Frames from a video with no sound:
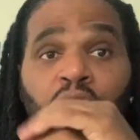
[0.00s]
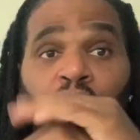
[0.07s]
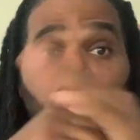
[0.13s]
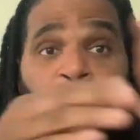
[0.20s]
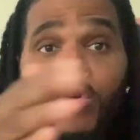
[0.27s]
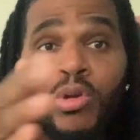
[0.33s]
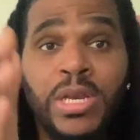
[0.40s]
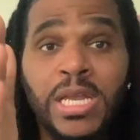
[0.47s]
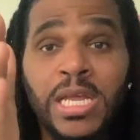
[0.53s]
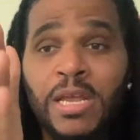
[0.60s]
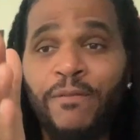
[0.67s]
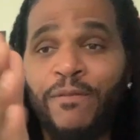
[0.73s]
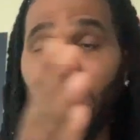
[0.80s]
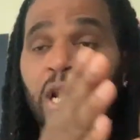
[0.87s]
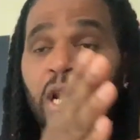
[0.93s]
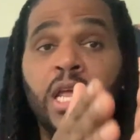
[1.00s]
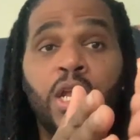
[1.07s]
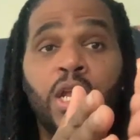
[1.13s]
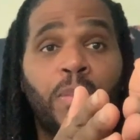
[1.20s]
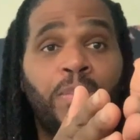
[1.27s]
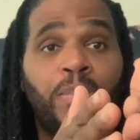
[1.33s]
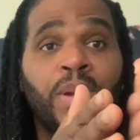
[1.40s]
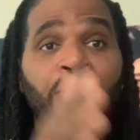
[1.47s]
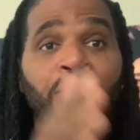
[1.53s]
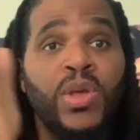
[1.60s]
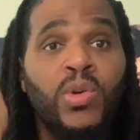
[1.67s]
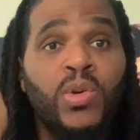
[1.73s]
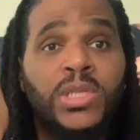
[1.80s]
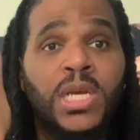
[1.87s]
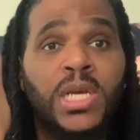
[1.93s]
So uno need to clean up the
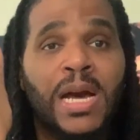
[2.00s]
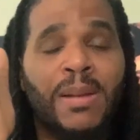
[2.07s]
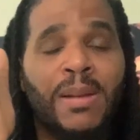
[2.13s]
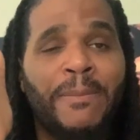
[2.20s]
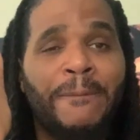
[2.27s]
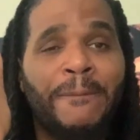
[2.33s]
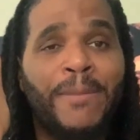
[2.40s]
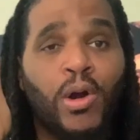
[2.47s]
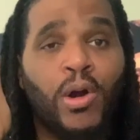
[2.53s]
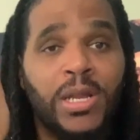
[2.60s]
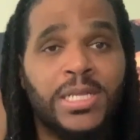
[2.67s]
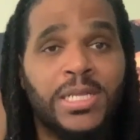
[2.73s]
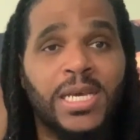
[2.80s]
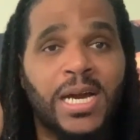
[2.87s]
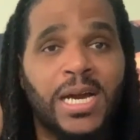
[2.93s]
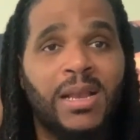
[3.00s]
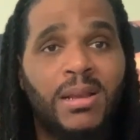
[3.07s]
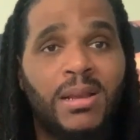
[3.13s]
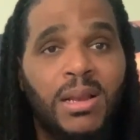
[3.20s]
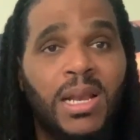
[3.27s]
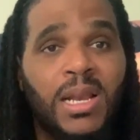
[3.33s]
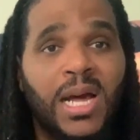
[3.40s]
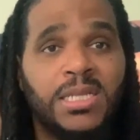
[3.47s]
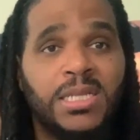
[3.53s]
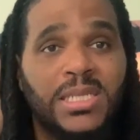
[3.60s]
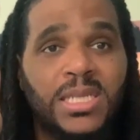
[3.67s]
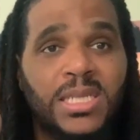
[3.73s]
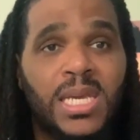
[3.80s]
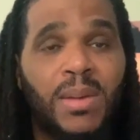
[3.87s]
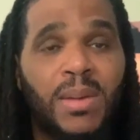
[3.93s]
musical, political
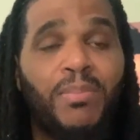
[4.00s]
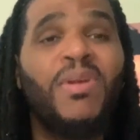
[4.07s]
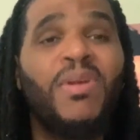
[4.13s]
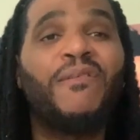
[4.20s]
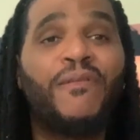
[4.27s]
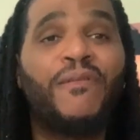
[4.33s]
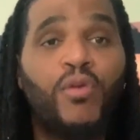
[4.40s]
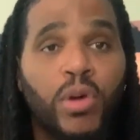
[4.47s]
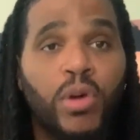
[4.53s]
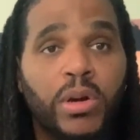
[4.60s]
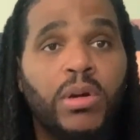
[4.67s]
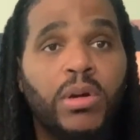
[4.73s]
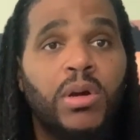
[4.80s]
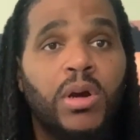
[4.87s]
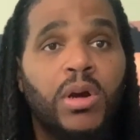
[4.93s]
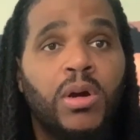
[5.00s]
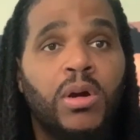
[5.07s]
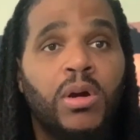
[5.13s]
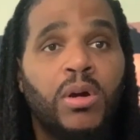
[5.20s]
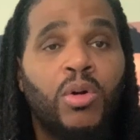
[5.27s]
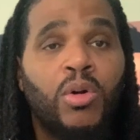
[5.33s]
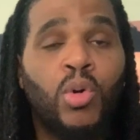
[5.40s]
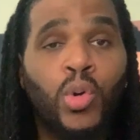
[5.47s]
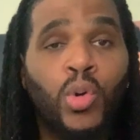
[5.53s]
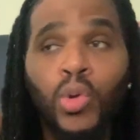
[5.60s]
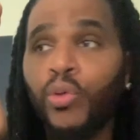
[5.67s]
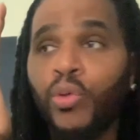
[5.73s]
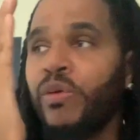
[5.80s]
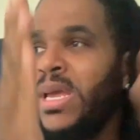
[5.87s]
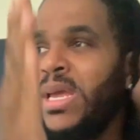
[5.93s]
landscape before
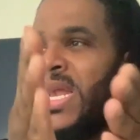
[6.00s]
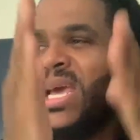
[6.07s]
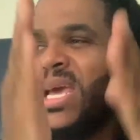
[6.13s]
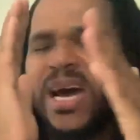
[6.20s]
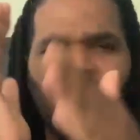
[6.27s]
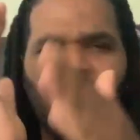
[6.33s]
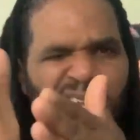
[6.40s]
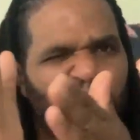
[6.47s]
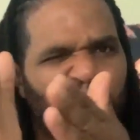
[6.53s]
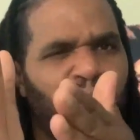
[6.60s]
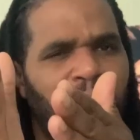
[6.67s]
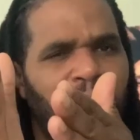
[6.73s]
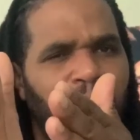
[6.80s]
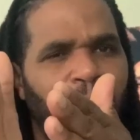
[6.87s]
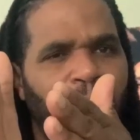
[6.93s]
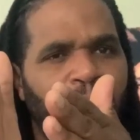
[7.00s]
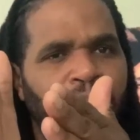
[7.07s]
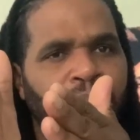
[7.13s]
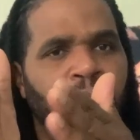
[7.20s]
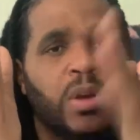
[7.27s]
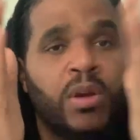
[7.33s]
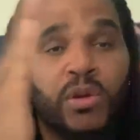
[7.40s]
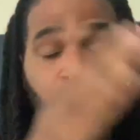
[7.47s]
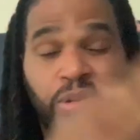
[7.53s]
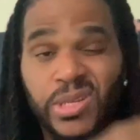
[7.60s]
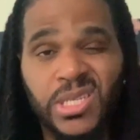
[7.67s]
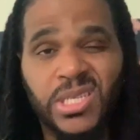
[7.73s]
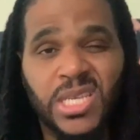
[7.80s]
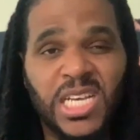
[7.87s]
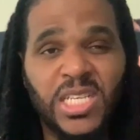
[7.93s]
uno really actually
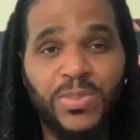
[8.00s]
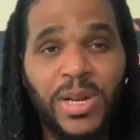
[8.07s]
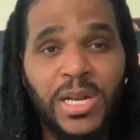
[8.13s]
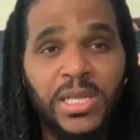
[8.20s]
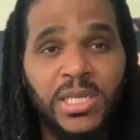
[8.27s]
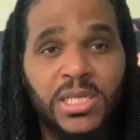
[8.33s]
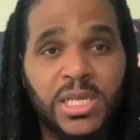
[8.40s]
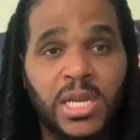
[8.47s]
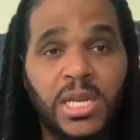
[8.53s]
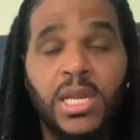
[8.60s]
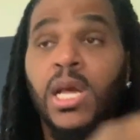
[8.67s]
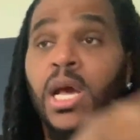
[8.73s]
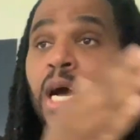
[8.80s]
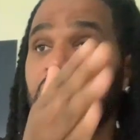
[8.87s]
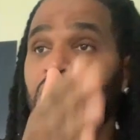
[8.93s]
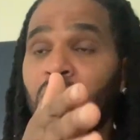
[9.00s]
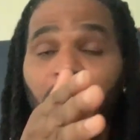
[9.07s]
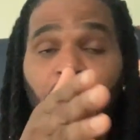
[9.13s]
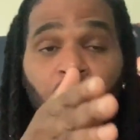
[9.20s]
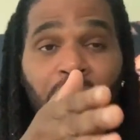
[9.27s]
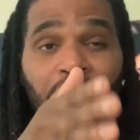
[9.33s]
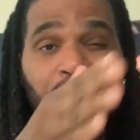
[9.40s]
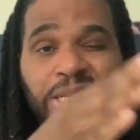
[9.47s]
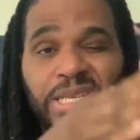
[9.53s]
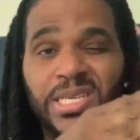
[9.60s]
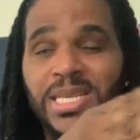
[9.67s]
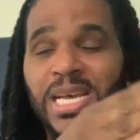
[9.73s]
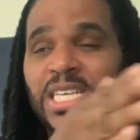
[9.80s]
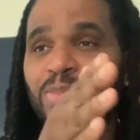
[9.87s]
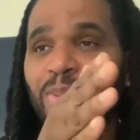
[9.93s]
criticize politician. And someone who
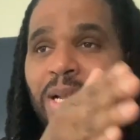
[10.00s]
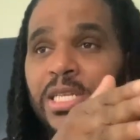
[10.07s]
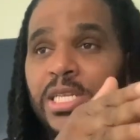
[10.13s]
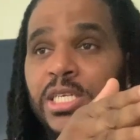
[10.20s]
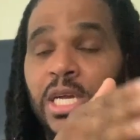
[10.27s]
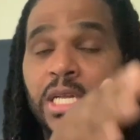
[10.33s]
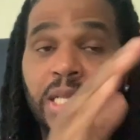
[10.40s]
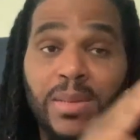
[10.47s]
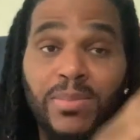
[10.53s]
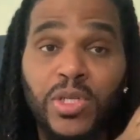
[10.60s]
criticize politician,